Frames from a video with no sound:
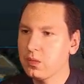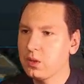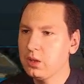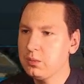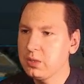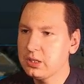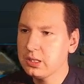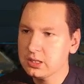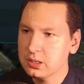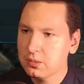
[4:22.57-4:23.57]
Let me
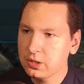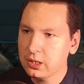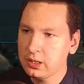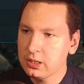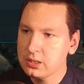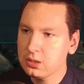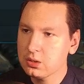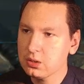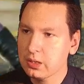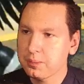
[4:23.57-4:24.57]
test something else
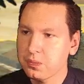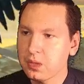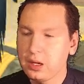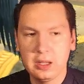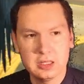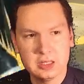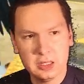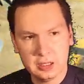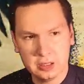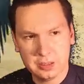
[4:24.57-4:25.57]
out. Okay. Let's see
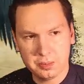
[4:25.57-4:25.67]
her.